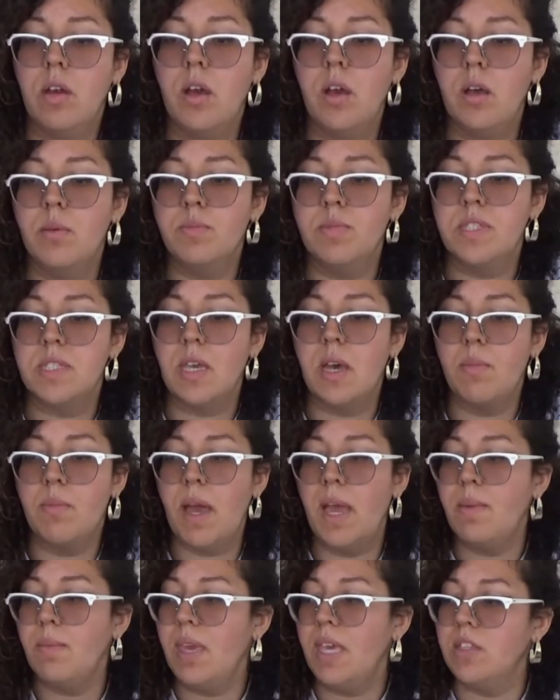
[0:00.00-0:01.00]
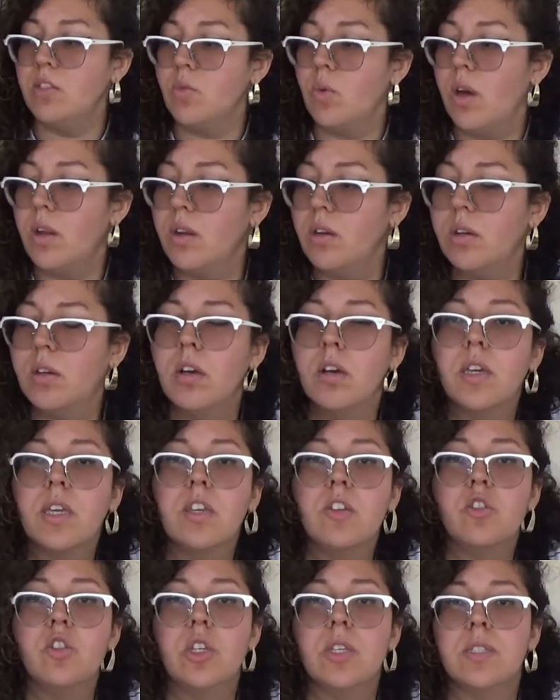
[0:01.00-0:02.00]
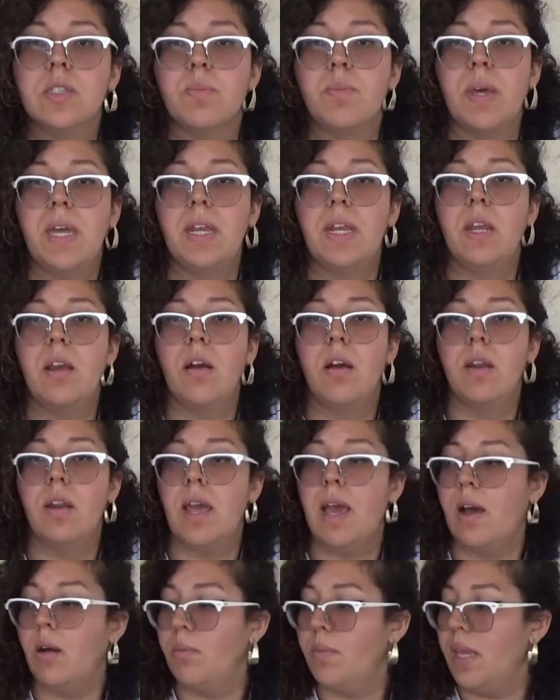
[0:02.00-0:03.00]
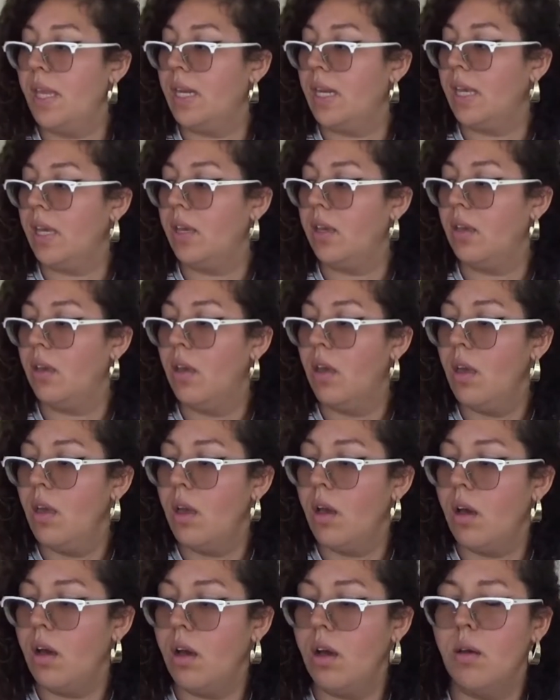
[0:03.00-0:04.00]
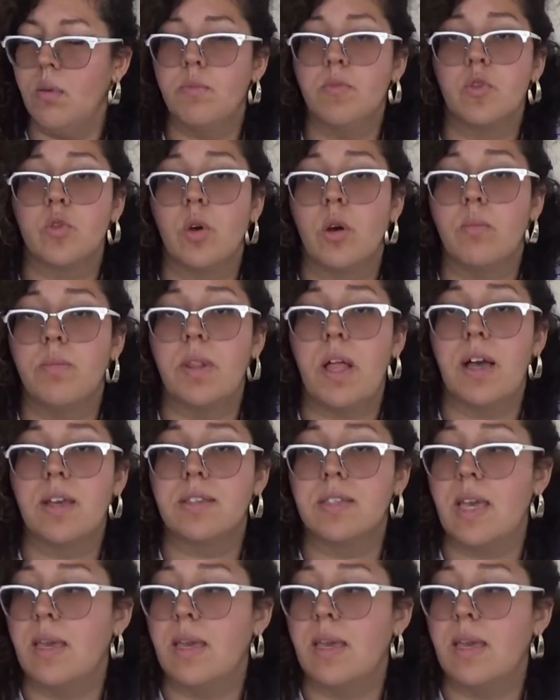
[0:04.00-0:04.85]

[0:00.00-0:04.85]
Some I may do on a cookie sheet depending on how many soil blocks I